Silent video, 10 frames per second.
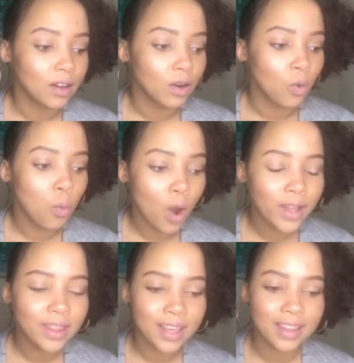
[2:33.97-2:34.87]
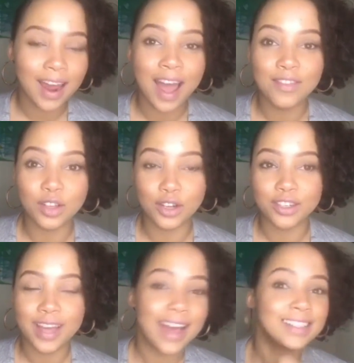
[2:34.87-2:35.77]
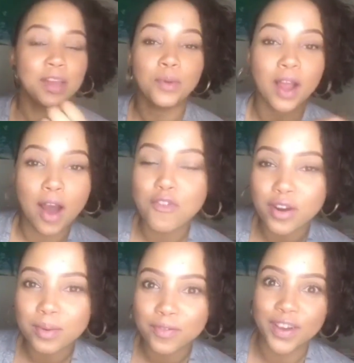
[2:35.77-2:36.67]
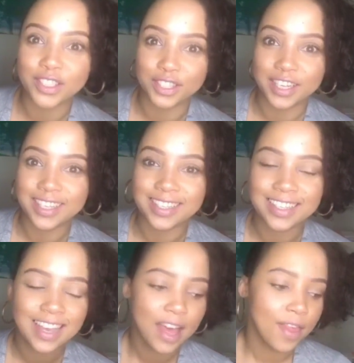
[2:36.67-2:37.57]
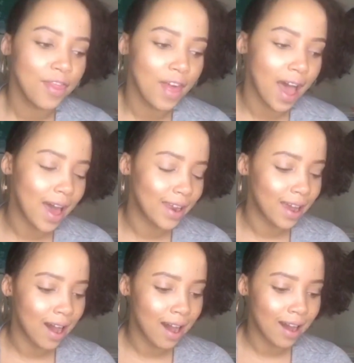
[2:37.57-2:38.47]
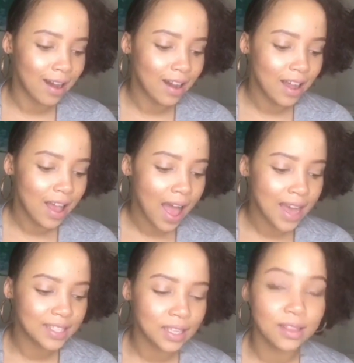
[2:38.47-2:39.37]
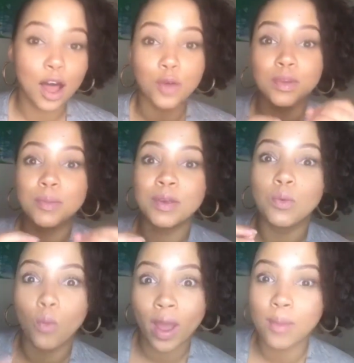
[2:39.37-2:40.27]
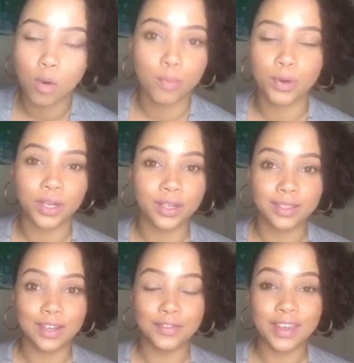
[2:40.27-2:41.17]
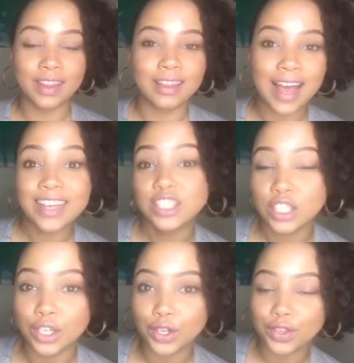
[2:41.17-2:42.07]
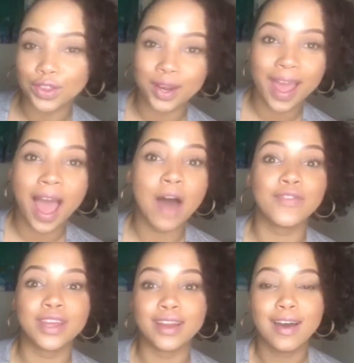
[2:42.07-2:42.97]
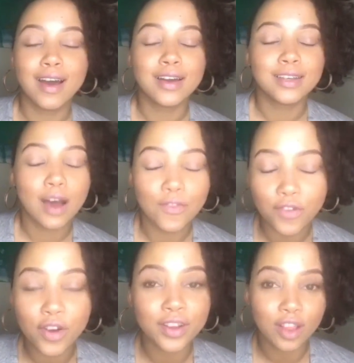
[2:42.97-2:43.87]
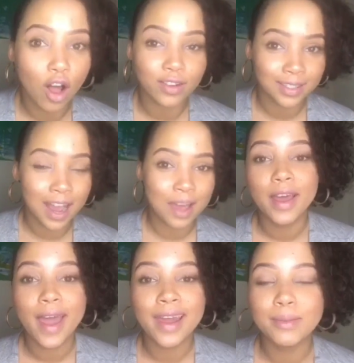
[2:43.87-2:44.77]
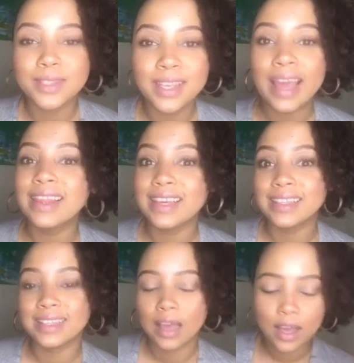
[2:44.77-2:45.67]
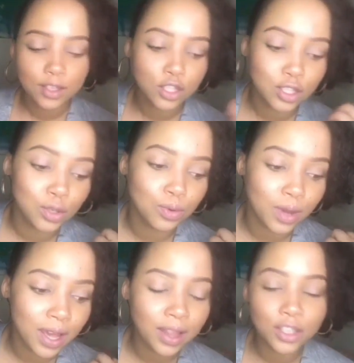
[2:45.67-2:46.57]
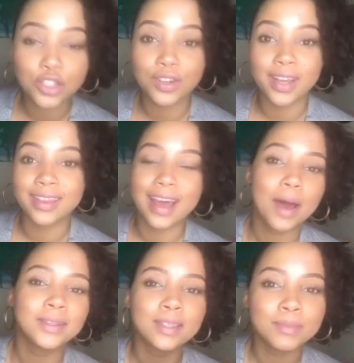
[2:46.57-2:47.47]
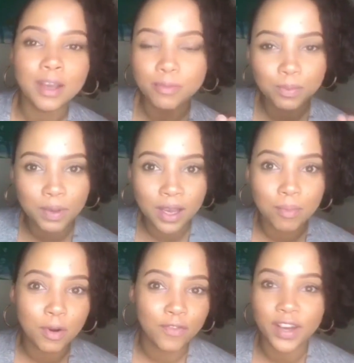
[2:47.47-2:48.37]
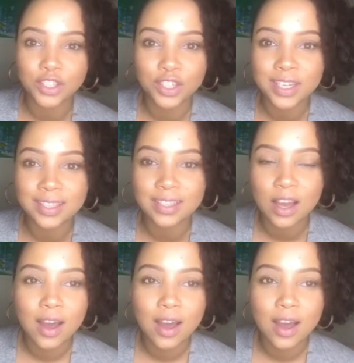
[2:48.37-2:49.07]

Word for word: one thing that I've learned as a recovering perfectionist that uh, has allowed me to be way more productive in the last year than I have in a very long time. And I'm saying this to illustrate that sometimes being a perfectionist,